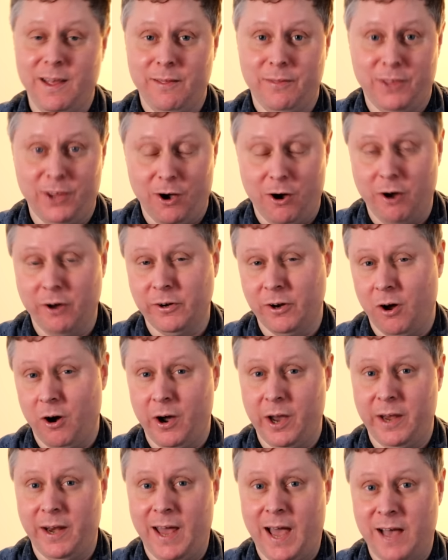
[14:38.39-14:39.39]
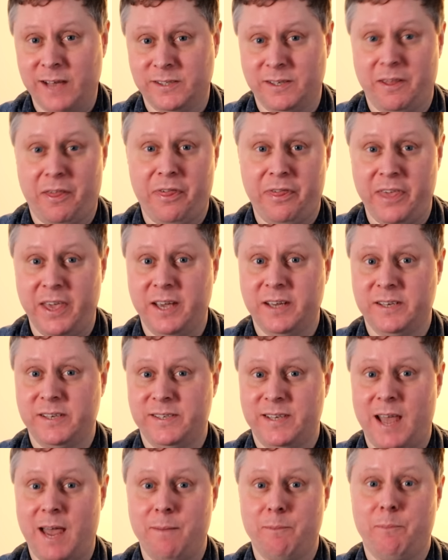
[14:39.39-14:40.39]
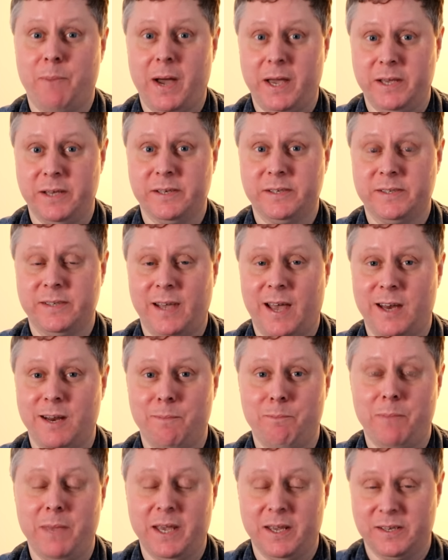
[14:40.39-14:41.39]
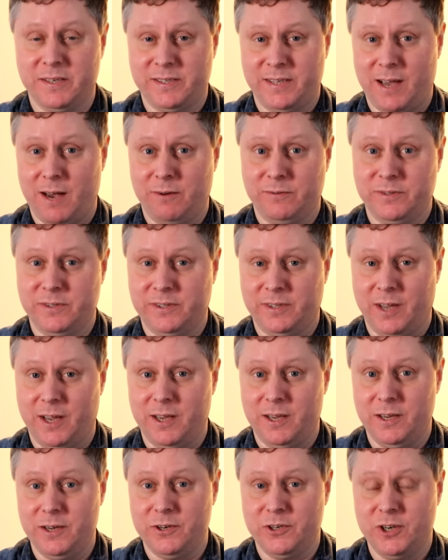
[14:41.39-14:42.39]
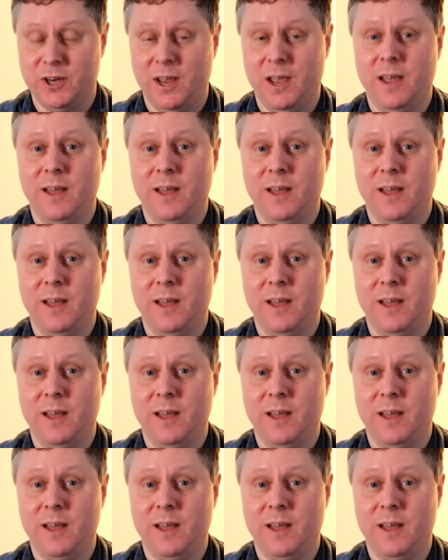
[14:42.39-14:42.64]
The R9 has a thicker set bass and a bigger soundstage